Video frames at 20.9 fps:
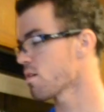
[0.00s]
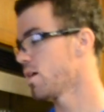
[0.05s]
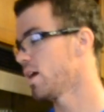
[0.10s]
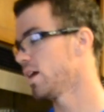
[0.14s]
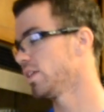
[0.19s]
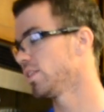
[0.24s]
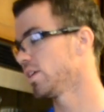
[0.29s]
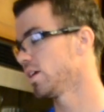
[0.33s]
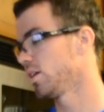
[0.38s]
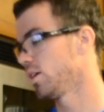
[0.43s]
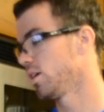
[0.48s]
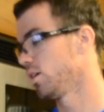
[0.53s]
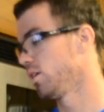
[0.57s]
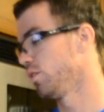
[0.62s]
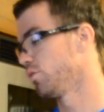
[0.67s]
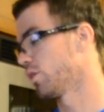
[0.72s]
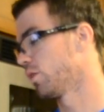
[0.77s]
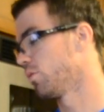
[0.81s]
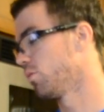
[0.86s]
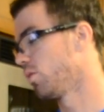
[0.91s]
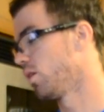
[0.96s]
And then
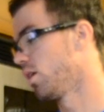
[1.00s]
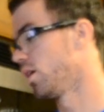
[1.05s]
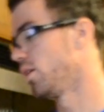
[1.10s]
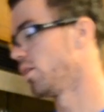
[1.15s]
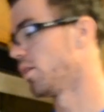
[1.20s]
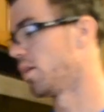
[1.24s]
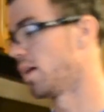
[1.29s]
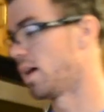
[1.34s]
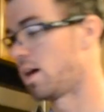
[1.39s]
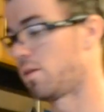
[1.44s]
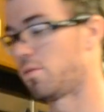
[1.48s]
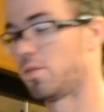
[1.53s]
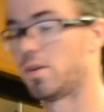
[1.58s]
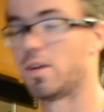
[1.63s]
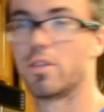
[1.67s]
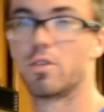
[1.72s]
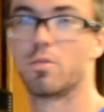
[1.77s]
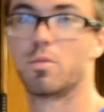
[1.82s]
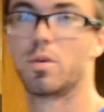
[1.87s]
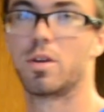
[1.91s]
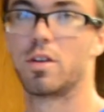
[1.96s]
if I want, I'll have
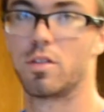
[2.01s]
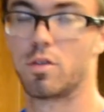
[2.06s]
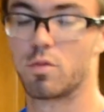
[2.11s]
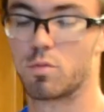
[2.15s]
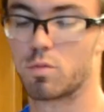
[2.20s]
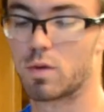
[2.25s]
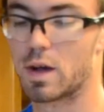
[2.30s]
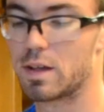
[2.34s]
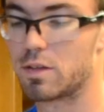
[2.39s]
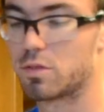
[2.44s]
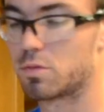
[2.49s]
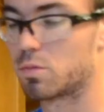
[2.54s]
another one of the rice